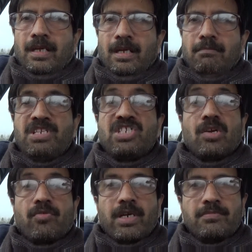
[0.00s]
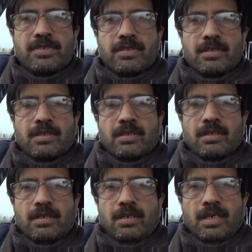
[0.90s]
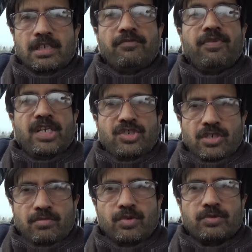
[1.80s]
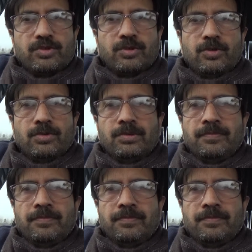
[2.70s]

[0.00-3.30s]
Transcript: uh, missing ribs or the fractured bones, you know,